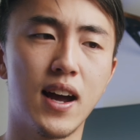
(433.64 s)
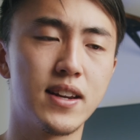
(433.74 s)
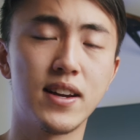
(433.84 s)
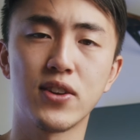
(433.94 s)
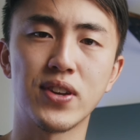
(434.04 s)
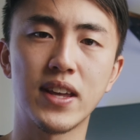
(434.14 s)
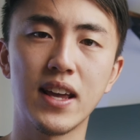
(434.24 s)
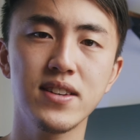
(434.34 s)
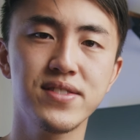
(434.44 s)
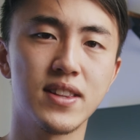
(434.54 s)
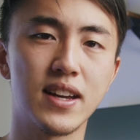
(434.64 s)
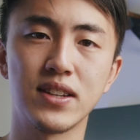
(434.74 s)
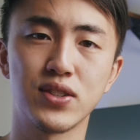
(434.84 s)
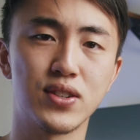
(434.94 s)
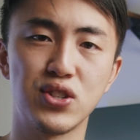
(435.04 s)
In either case, the
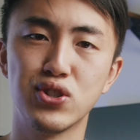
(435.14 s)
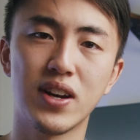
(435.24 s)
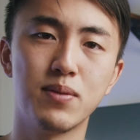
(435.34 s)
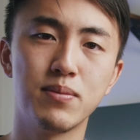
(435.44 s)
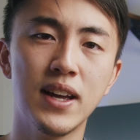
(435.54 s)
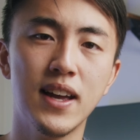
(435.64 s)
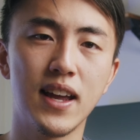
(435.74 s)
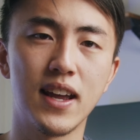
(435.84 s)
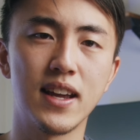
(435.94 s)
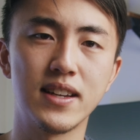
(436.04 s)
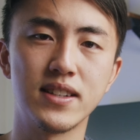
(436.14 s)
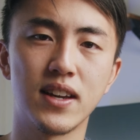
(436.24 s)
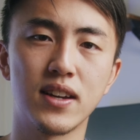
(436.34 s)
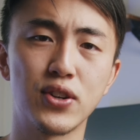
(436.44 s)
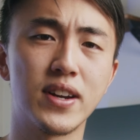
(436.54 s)
lighting's going to jump and
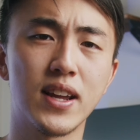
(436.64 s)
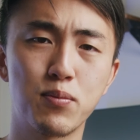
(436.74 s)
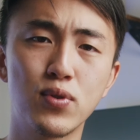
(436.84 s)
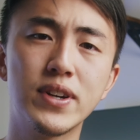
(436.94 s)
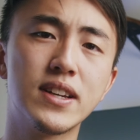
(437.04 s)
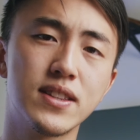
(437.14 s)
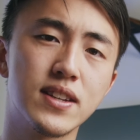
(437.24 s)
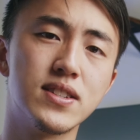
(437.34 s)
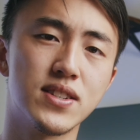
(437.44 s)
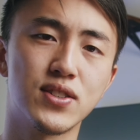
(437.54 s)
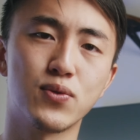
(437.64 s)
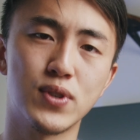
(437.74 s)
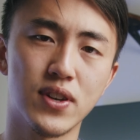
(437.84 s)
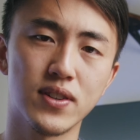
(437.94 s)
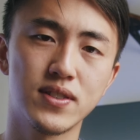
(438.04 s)
you're going to get pretty inconsistent
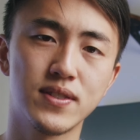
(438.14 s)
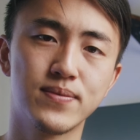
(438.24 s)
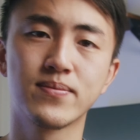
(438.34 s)
results.